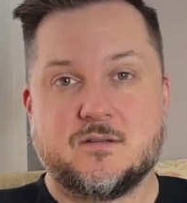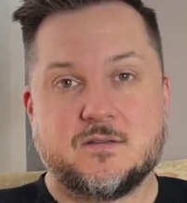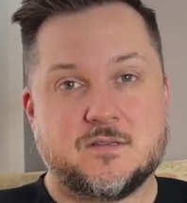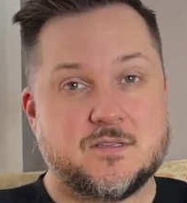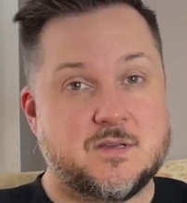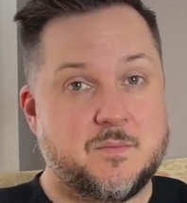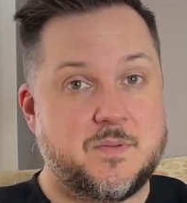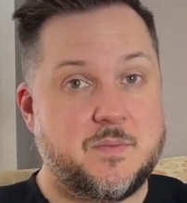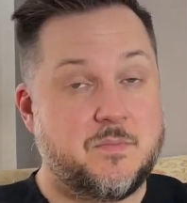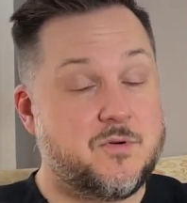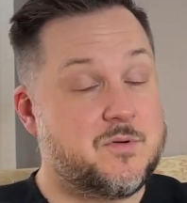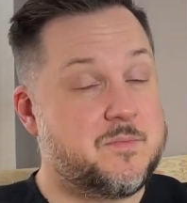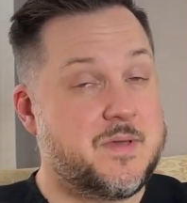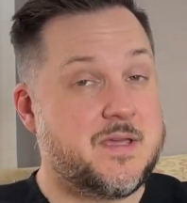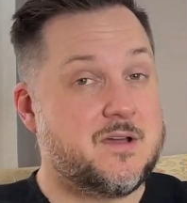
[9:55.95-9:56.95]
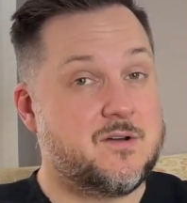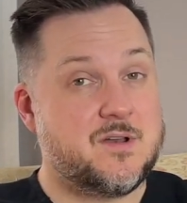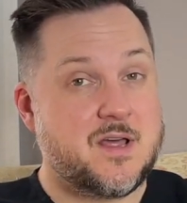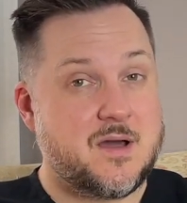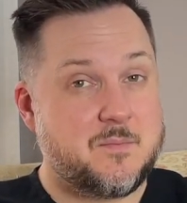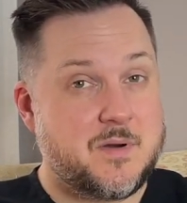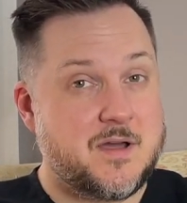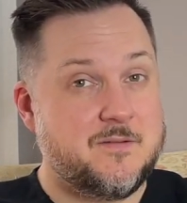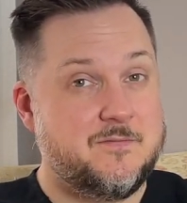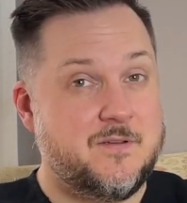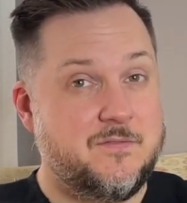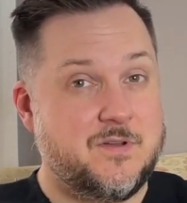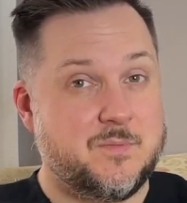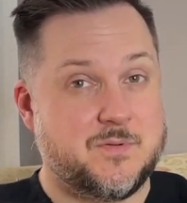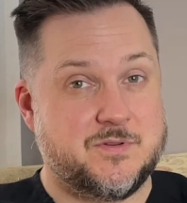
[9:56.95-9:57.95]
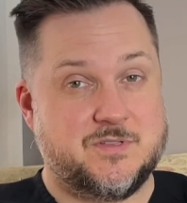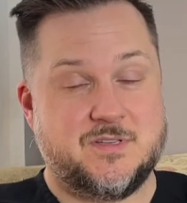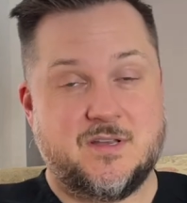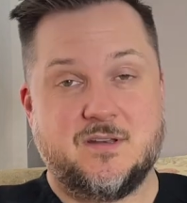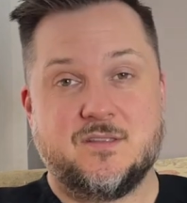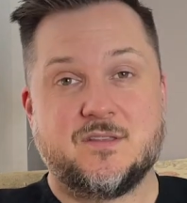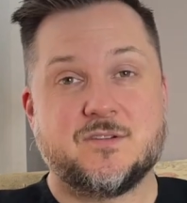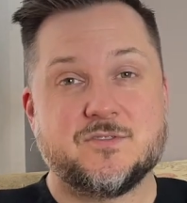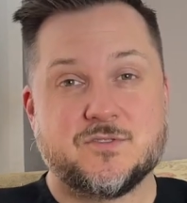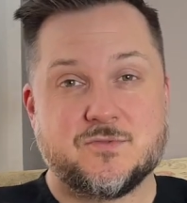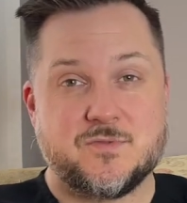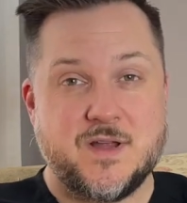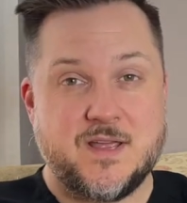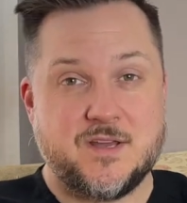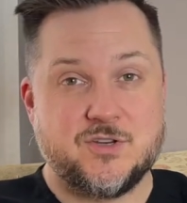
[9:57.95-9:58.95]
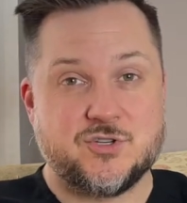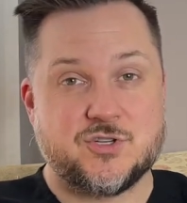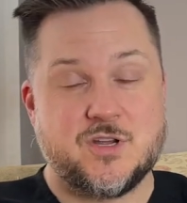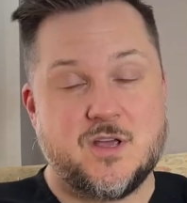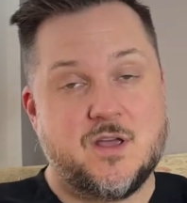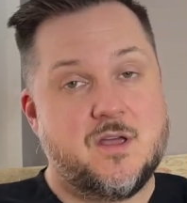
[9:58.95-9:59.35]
Some people it may go down by 50%. There's a range.